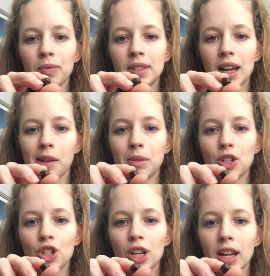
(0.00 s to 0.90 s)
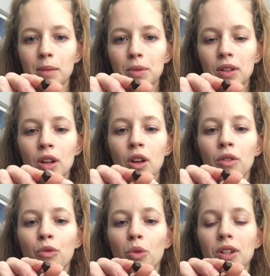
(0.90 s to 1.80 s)
diamond-shaped
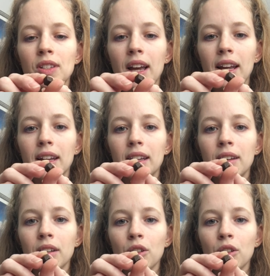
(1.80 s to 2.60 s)
4-sided